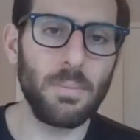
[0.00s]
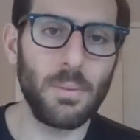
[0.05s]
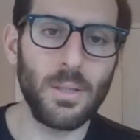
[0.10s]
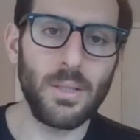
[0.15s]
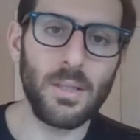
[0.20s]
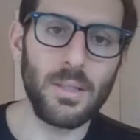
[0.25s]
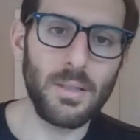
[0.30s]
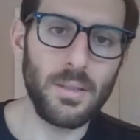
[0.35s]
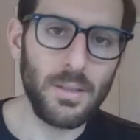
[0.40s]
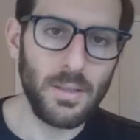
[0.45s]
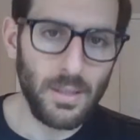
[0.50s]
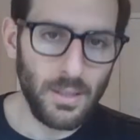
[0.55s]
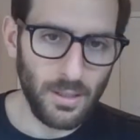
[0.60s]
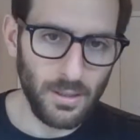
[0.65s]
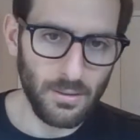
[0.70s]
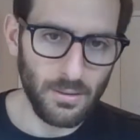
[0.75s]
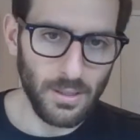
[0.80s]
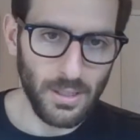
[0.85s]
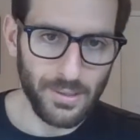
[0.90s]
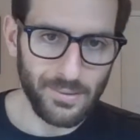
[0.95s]
be
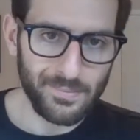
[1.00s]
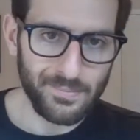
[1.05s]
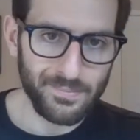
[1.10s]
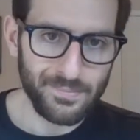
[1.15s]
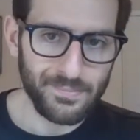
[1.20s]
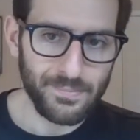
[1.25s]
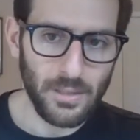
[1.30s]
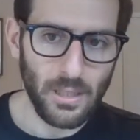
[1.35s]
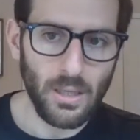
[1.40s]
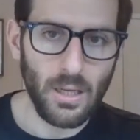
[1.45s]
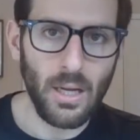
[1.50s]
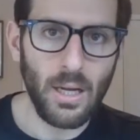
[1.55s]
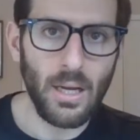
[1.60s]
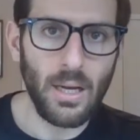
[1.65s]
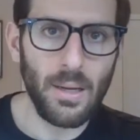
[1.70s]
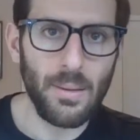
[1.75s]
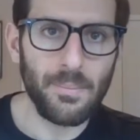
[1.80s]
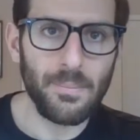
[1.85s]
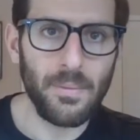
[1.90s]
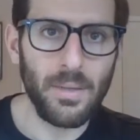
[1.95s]
healing.
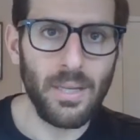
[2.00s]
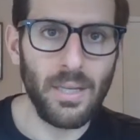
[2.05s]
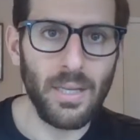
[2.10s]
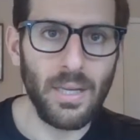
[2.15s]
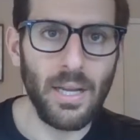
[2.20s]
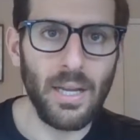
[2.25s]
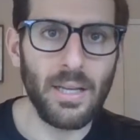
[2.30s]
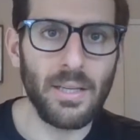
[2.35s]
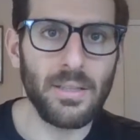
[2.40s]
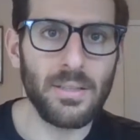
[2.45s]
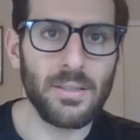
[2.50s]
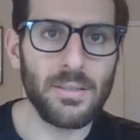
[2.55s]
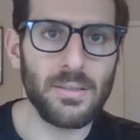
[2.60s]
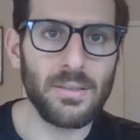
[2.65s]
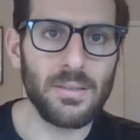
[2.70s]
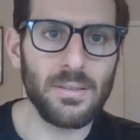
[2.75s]
Um, and